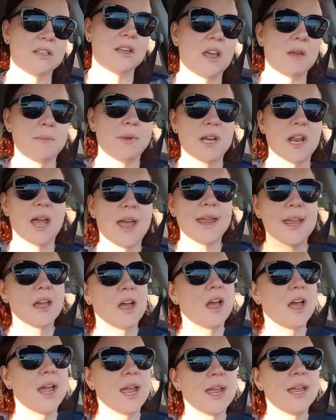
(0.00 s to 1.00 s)
I mean, I
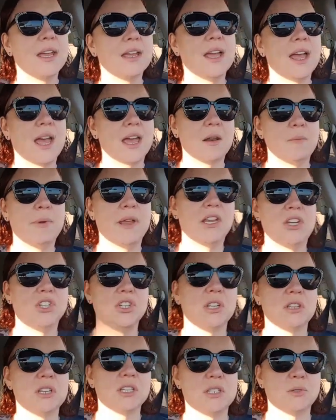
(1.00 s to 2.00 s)
I had a
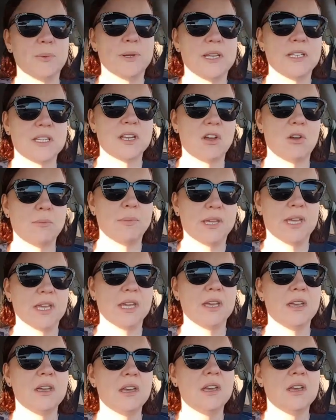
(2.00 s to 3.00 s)
patient this week tell me
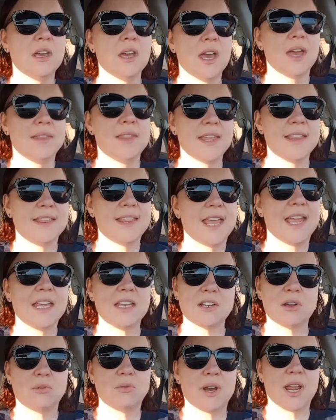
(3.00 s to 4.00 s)
that they
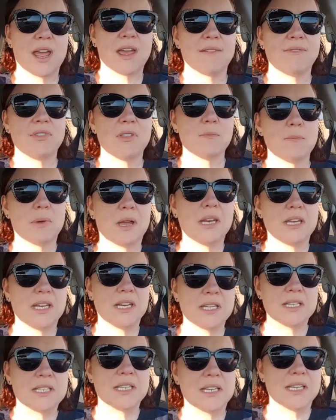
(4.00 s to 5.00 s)
don't have the
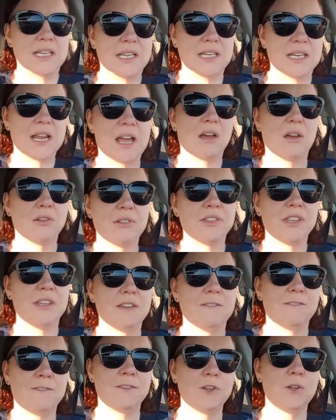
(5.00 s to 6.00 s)
money to eat
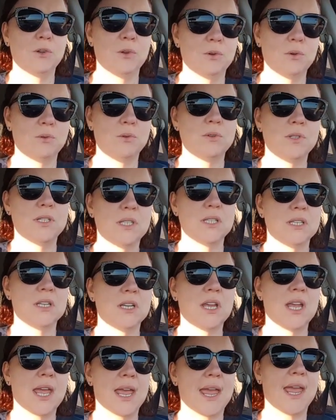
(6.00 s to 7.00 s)
healthy foods,
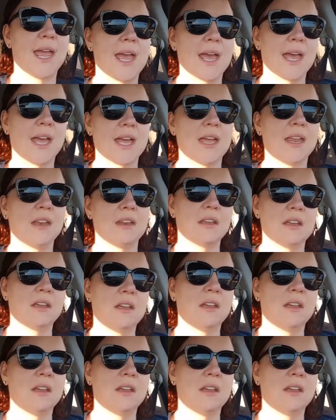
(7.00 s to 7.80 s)
and